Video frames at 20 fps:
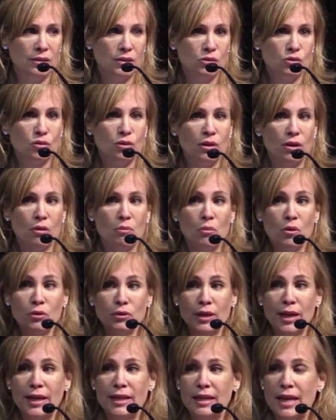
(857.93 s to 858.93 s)
so that our
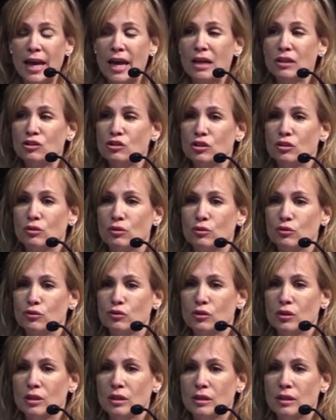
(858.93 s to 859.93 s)

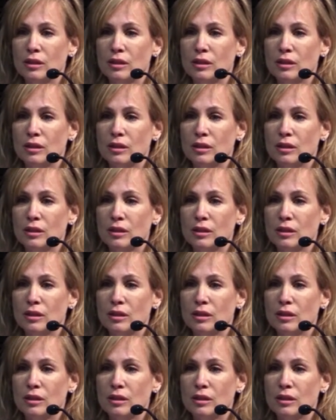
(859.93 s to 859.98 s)
multinationals